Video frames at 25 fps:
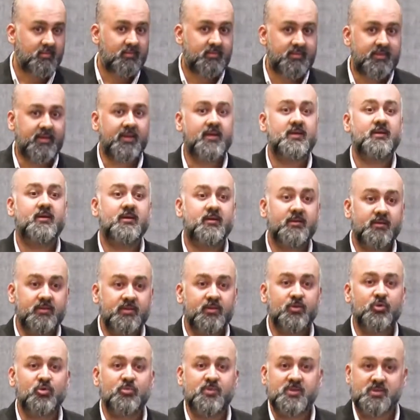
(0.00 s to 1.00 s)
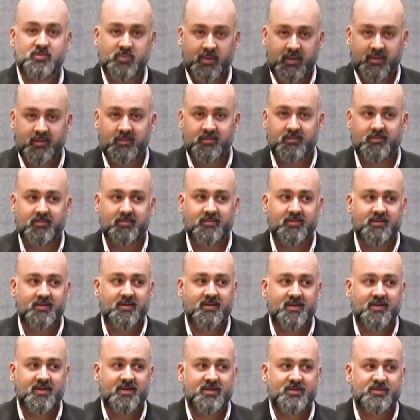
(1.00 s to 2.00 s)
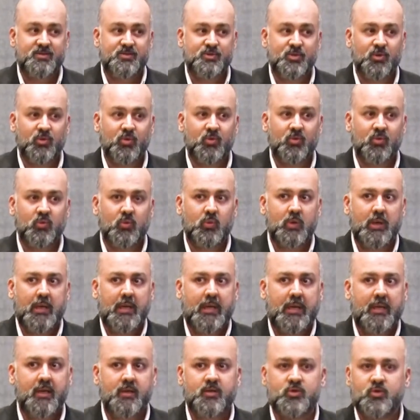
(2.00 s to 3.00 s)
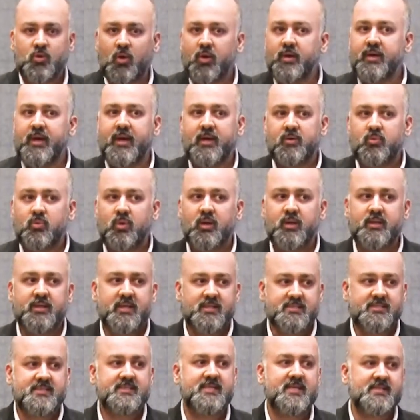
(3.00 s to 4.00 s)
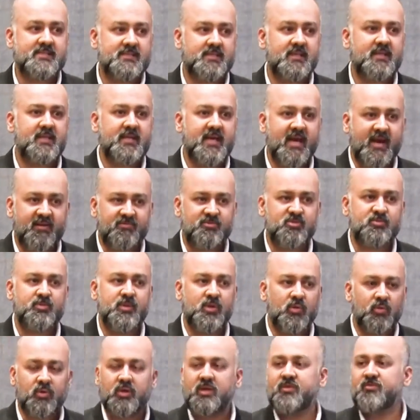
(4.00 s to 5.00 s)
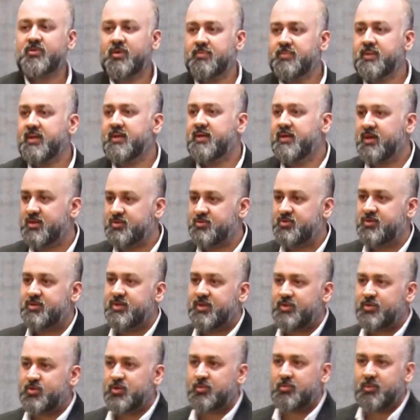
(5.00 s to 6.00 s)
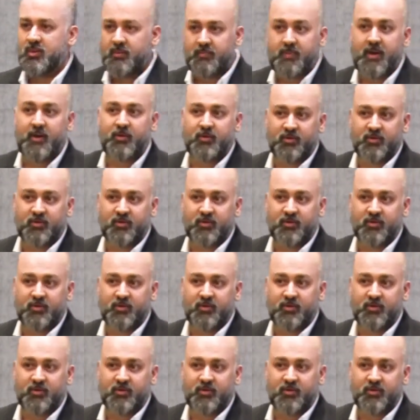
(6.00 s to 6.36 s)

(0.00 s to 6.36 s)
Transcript: that are here in the room as well. So your network doesn't necessarily have to be only from the industry that you're from